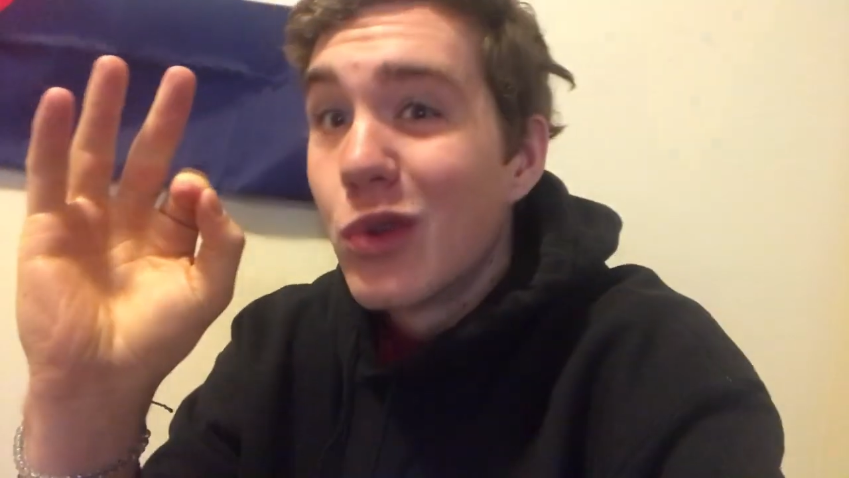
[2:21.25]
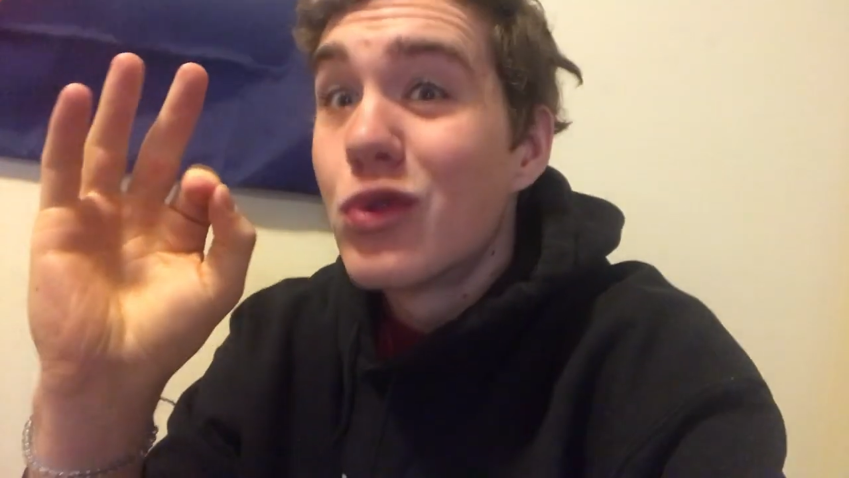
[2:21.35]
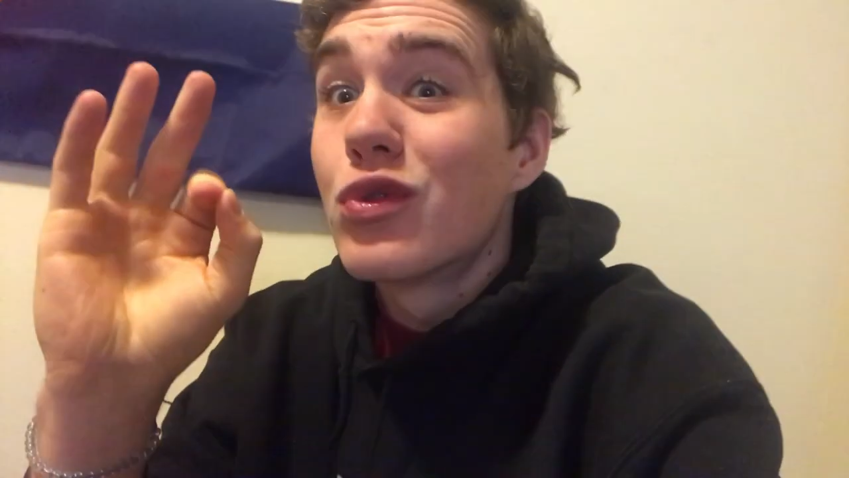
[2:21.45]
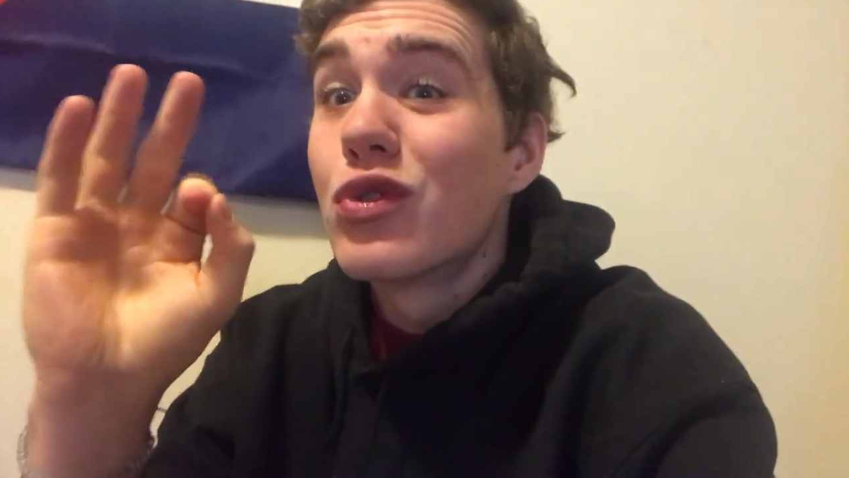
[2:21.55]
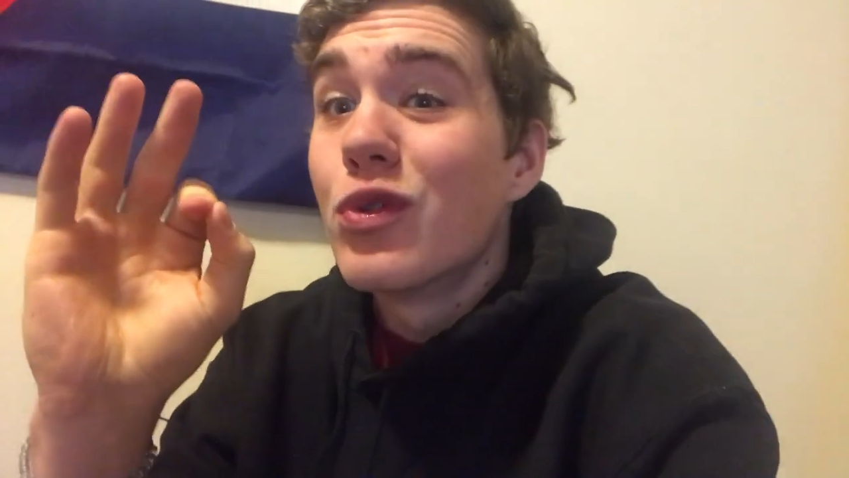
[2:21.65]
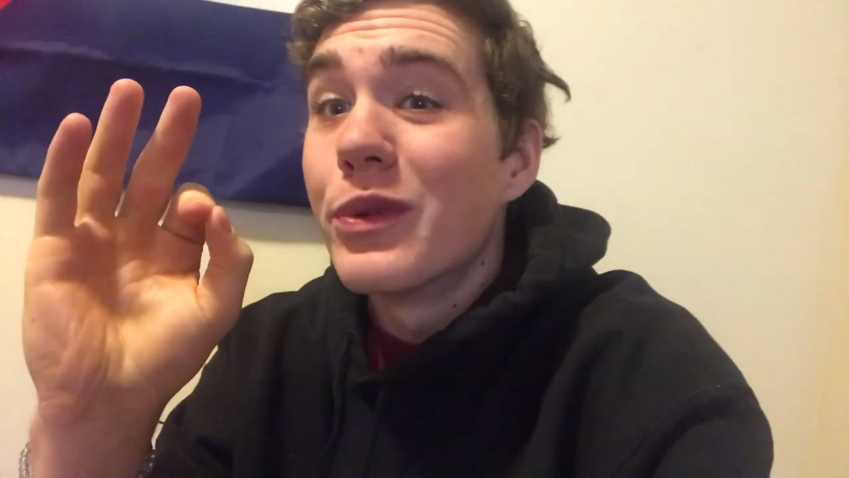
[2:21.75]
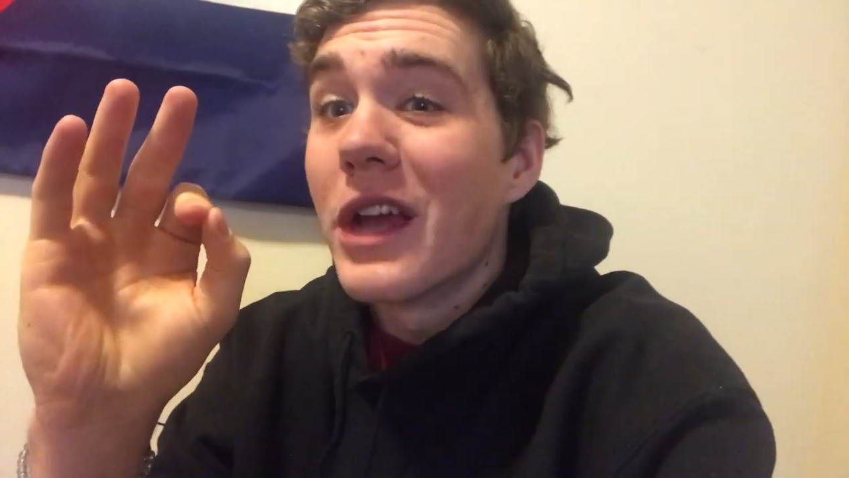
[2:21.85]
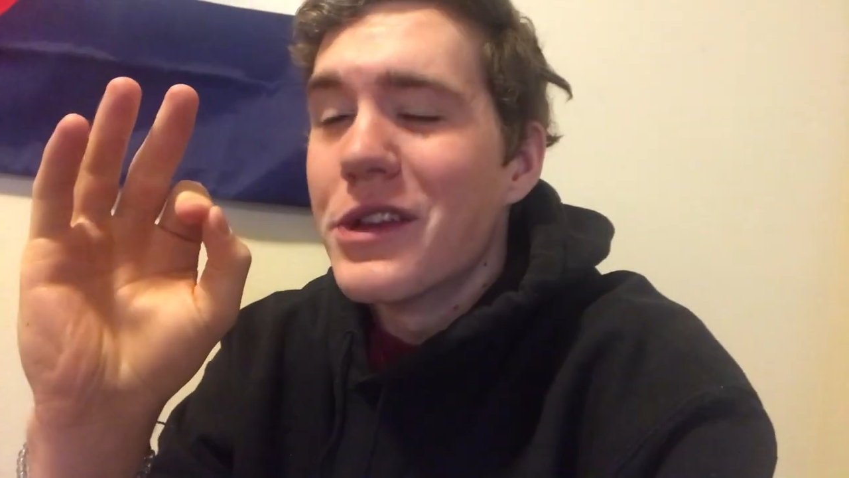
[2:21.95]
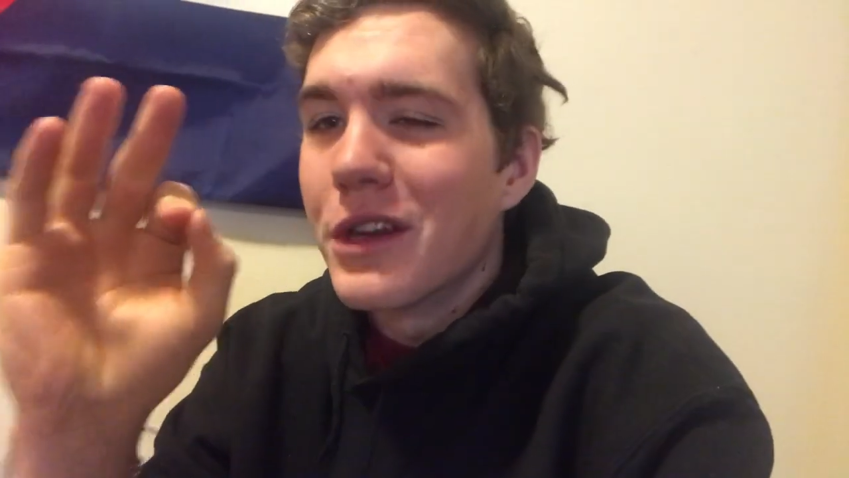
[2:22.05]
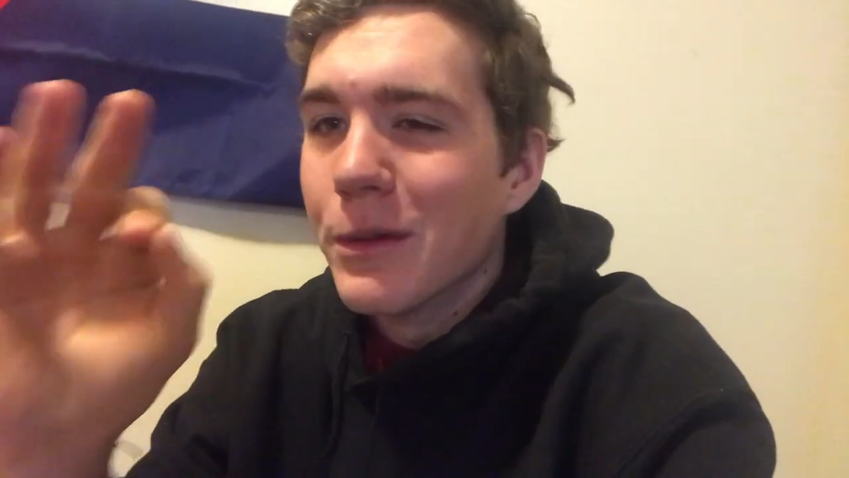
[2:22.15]
super
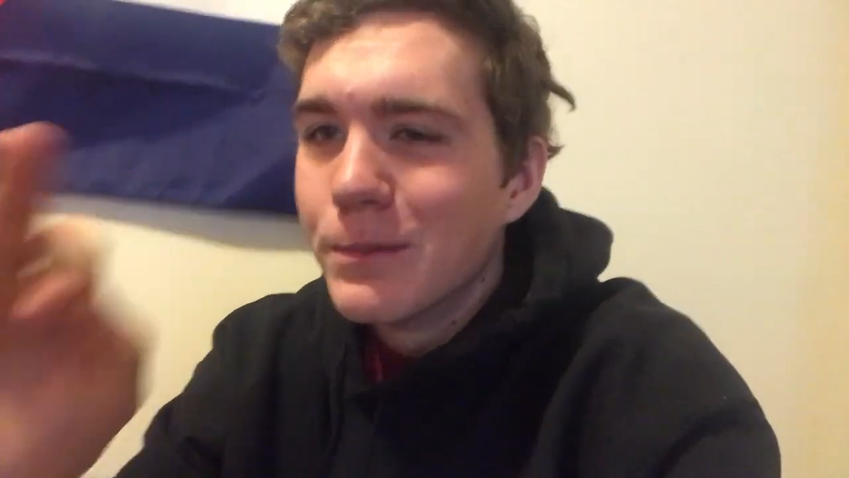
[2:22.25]
tasty.